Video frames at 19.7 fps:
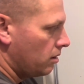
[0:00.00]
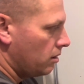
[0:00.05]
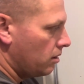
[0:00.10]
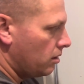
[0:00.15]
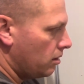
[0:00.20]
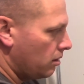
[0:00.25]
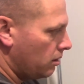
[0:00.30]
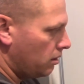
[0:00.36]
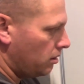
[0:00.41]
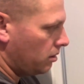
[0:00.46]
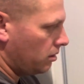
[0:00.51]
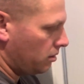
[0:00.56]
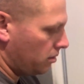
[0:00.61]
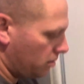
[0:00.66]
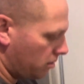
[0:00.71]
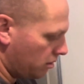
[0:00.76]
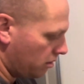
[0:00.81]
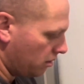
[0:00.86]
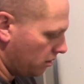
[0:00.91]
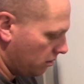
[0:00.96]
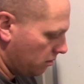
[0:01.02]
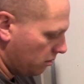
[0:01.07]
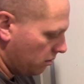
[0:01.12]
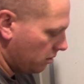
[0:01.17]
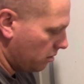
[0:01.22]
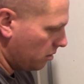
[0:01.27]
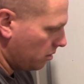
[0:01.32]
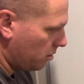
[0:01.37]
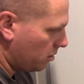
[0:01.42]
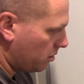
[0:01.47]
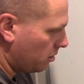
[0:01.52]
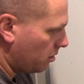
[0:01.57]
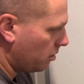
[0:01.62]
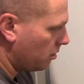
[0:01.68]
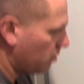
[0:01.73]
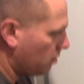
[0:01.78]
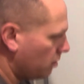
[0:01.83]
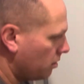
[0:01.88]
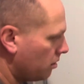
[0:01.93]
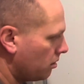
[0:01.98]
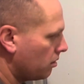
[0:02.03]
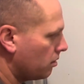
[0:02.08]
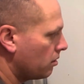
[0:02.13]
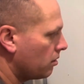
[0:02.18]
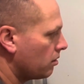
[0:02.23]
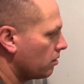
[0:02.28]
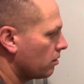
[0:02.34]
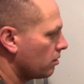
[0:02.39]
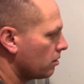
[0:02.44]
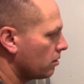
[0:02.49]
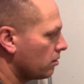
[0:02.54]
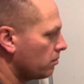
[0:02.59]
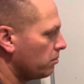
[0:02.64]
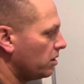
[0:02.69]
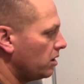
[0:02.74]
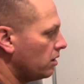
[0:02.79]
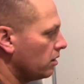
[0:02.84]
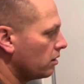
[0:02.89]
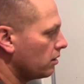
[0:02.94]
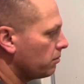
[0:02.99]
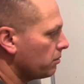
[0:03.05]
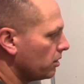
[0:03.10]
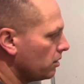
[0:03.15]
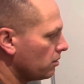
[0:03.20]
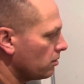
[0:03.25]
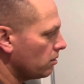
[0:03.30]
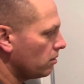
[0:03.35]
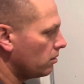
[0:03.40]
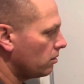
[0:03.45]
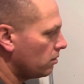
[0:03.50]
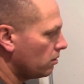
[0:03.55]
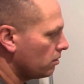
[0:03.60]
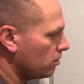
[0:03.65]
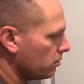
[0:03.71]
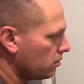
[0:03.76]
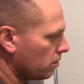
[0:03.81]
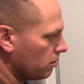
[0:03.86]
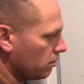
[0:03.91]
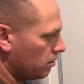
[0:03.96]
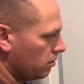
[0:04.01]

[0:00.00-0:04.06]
And so just plug up these holes.